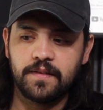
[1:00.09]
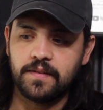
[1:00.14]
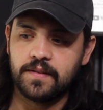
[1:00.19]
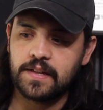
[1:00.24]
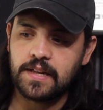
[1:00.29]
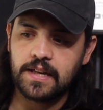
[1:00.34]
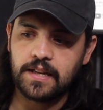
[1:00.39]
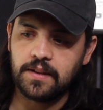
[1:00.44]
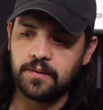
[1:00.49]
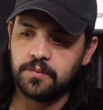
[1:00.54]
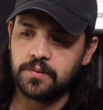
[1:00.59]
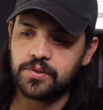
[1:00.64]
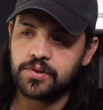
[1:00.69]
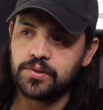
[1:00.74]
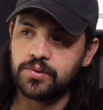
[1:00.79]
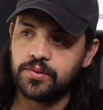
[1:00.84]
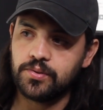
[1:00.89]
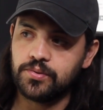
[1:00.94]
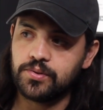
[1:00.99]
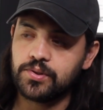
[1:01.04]
exactly what
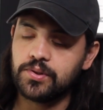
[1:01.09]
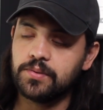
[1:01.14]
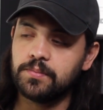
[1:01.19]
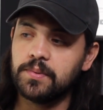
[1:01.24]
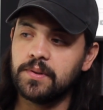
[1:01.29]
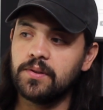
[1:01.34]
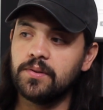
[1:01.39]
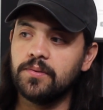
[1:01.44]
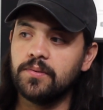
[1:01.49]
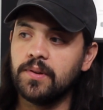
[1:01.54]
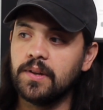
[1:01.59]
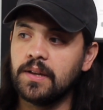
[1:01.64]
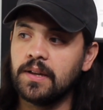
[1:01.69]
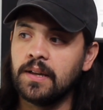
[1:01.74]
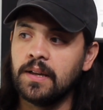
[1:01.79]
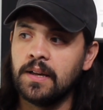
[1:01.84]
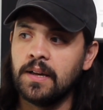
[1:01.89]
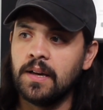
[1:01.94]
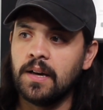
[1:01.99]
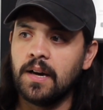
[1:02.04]
you should be doing.
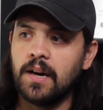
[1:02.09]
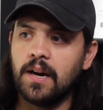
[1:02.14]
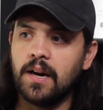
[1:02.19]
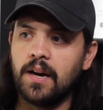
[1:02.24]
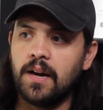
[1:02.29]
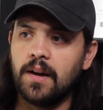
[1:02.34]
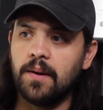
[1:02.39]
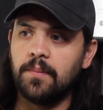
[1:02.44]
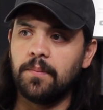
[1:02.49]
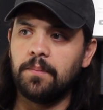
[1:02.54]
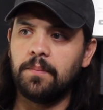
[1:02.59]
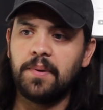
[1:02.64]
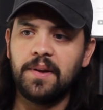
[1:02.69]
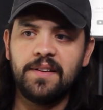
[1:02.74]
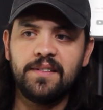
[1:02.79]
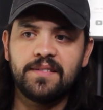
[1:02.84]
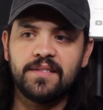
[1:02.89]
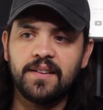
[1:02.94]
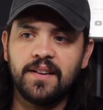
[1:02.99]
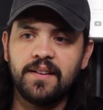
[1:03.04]

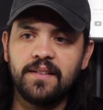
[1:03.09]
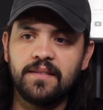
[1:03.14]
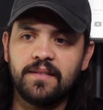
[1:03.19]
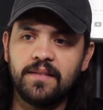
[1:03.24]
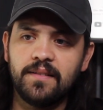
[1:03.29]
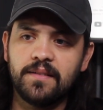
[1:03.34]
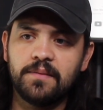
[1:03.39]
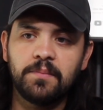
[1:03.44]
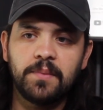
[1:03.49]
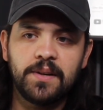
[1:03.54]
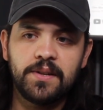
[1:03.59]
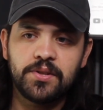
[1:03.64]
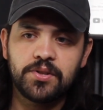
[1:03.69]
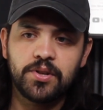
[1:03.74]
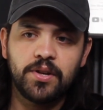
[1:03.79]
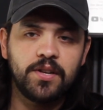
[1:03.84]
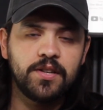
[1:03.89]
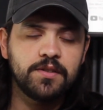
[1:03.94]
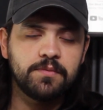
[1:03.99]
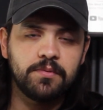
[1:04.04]
Base sizes might
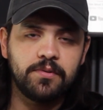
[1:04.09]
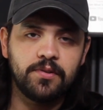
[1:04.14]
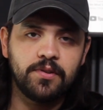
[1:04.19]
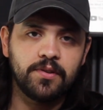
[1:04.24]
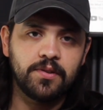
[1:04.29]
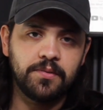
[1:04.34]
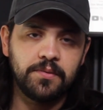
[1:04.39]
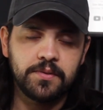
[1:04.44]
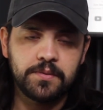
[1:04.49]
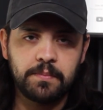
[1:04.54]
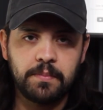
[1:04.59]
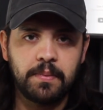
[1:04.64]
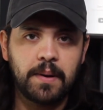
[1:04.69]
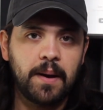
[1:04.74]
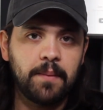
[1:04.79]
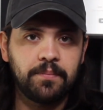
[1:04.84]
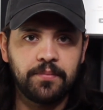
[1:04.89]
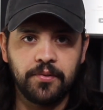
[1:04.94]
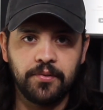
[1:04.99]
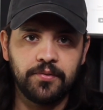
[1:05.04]
change, but you could always
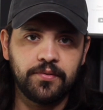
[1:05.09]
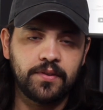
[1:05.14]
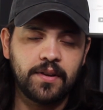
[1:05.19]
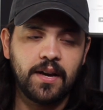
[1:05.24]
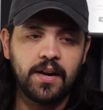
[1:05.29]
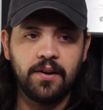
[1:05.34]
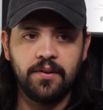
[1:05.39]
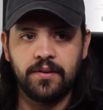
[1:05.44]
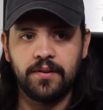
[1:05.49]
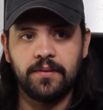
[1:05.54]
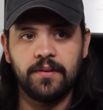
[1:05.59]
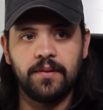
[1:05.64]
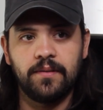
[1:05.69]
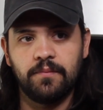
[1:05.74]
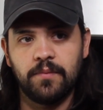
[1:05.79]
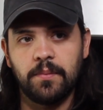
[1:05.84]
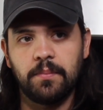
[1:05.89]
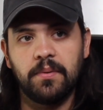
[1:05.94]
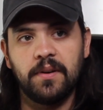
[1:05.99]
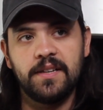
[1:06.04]
pop those out
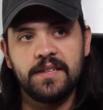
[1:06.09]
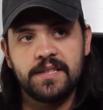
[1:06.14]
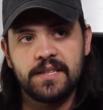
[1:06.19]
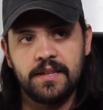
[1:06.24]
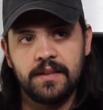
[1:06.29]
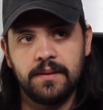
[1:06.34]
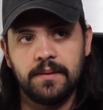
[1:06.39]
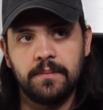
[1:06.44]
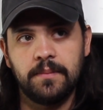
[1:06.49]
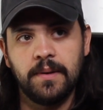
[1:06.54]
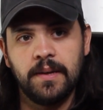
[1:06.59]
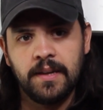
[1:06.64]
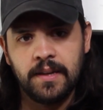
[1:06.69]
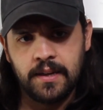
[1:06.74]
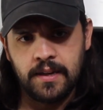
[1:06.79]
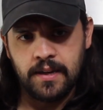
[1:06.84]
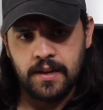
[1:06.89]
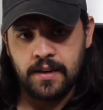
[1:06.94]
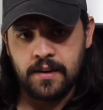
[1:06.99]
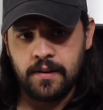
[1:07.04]
and replace them.
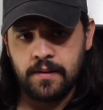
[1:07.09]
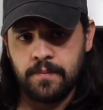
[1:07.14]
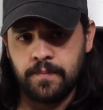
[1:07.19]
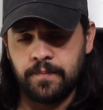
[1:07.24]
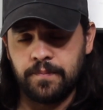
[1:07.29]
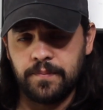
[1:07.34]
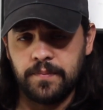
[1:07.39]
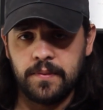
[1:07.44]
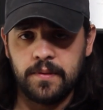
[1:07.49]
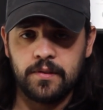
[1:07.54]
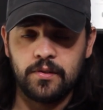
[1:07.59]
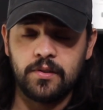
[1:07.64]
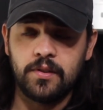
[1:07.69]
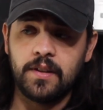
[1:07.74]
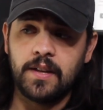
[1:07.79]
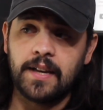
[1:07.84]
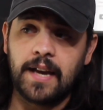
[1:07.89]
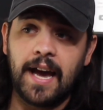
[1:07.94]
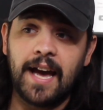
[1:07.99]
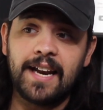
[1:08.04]

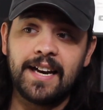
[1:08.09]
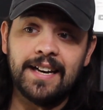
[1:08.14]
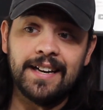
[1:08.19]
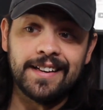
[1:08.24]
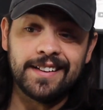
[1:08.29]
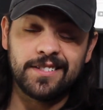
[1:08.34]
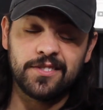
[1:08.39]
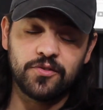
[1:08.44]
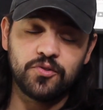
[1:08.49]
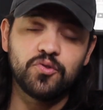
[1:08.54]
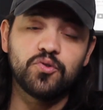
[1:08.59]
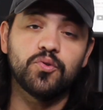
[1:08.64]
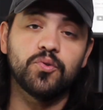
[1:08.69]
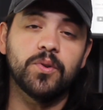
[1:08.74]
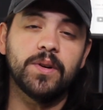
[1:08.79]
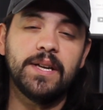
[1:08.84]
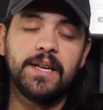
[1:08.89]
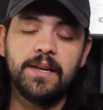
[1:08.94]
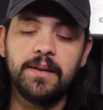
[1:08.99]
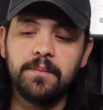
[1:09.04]
At an
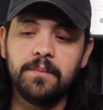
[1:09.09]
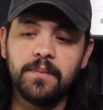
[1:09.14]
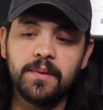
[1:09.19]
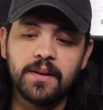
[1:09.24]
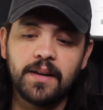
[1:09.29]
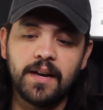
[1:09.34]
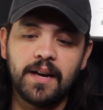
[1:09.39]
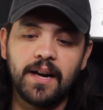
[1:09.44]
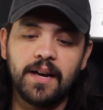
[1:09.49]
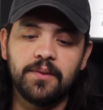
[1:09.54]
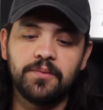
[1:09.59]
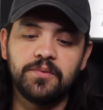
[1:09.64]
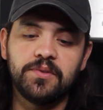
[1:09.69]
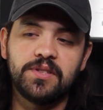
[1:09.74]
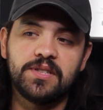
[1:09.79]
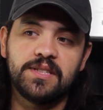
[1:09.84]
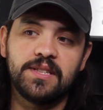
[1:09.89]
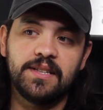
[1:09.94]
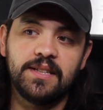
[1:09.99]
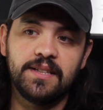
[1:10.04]
extreme, I would
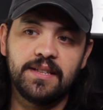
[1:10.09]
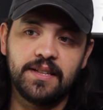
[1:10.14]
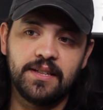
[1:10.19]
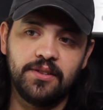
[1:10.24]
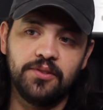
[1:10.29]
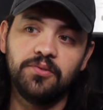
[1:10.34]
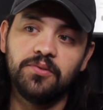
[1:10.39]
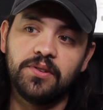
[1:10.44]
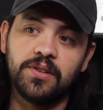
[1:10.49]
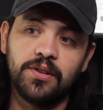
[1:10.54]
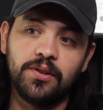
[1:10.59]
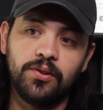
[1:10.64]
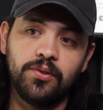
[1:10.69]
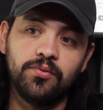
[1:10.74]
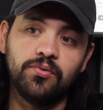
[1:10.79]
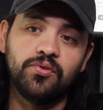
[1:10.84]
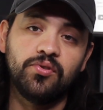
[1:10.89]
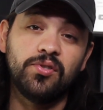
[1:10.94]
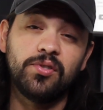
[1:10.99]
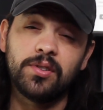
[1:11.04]
say that you can
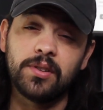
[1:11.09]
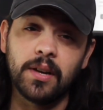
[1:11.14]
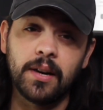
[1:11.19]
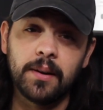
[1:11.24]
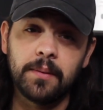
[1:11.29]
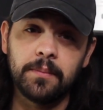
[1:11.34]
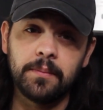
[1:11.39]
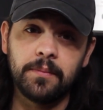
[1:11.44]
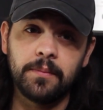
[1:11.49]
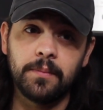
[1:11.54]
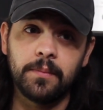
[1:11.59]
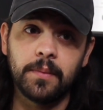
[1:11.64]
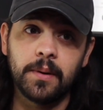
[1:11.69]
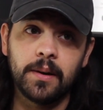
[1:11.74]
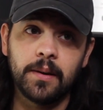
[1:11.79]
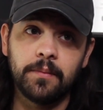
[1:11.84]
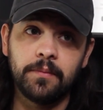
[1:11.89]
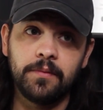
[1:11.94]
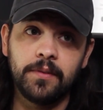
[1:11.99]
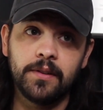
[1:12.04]
use some
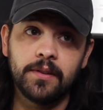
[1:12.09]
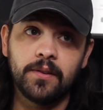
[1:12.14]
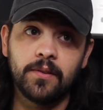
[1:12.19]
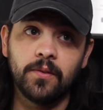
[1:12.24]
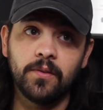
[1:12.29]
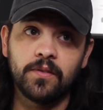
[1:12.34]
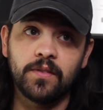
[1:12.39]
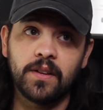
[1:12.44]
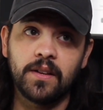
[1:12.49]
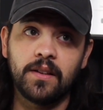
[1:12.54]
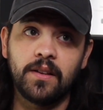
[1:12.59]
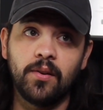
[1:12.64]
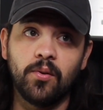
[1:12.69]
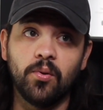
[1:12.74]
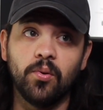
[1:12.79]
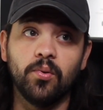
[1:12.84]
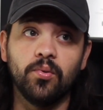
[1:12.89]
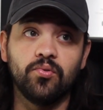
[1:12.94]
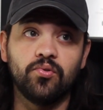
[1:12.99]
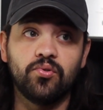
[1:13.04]
vehicles like the
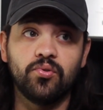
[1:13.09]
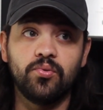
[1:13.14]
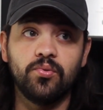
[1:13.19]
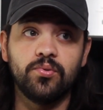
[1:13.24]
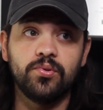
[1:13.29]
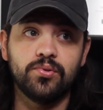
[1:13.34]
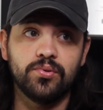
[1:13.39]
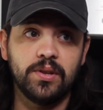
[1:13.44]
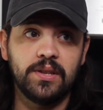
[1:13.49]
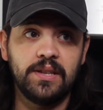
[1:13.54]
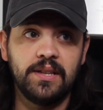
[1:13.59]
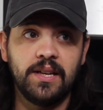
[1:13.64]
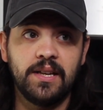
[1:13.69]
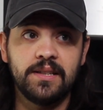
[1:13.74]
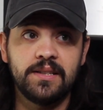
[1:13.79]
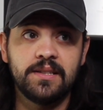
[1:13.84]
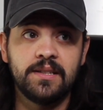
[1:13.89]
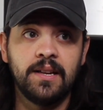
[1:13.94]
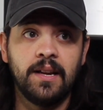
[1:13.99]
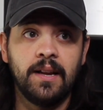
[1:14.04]
old school
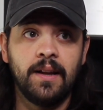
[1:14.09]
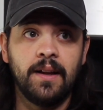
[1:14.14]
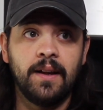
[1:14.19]
Dreadnoughts,